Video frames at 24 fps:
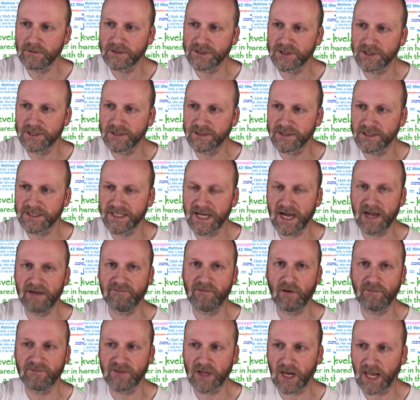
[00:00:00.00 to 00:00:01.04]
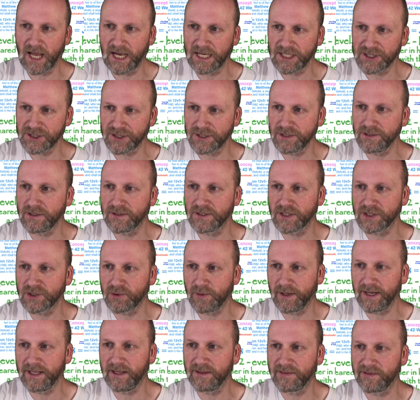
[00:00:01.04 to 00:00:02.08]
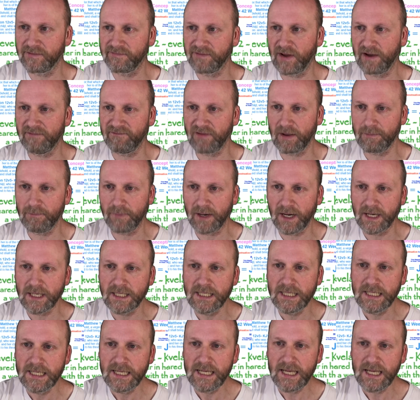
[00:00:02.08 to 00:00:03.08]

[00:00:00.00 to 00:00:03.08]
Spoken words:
which is the day of ovulation on the 20th of November,